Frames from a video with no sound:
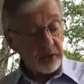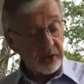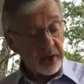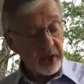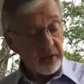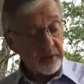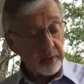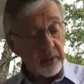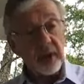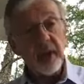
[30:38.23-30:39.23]
judged
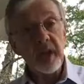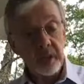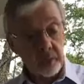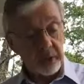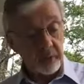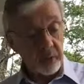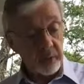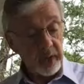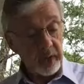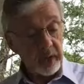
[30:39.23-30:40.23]
from the things which were
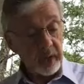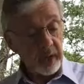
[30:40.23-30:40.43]
written